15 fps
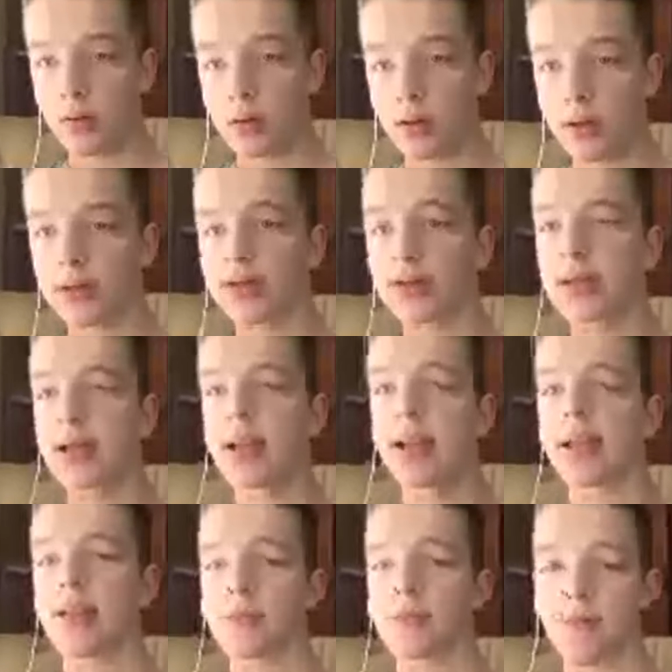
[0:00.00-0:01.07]
That's not
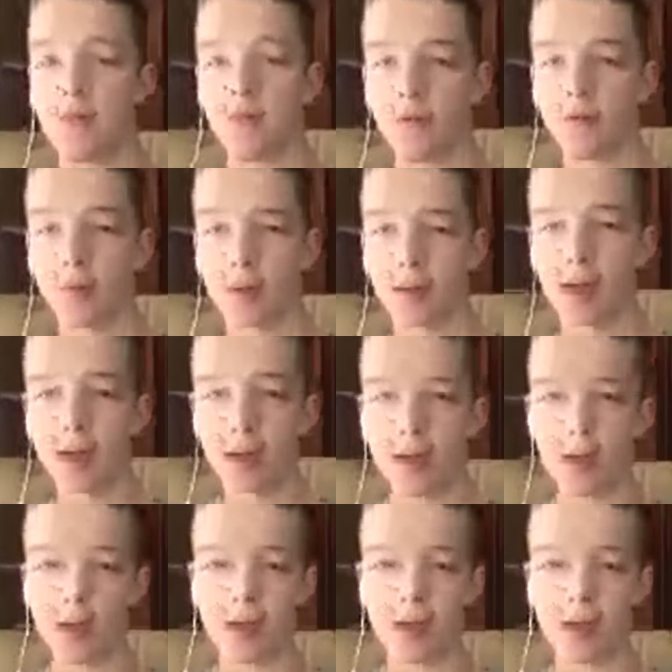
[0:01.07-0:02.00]
like the full 28 days.